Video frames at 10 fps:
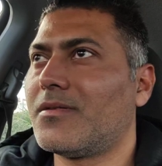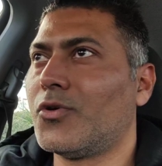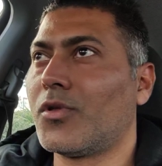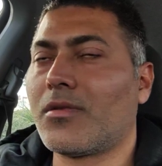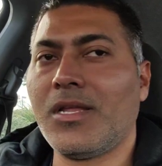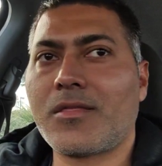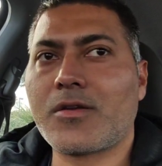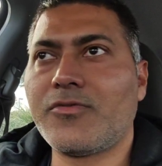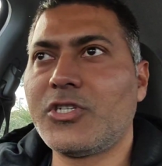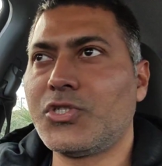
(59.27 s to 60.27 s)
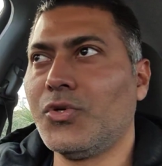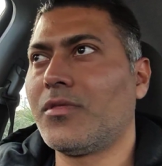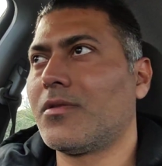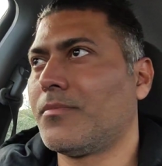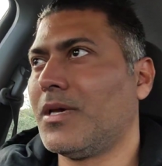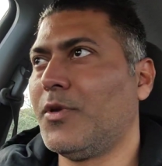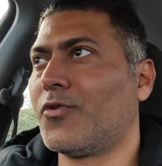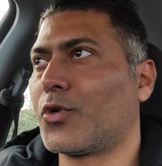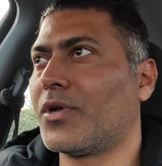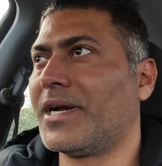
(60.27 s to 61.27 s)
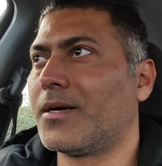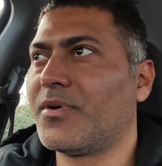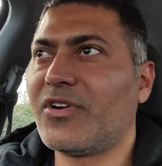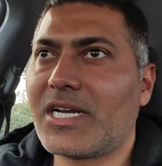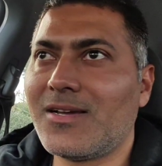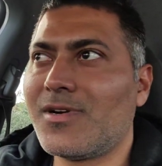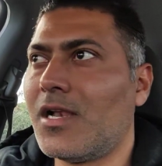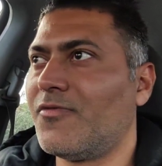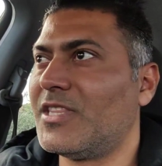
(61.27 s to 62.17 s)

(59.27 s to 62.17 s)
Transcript: those list of issues. Maybe you want to create a pivot table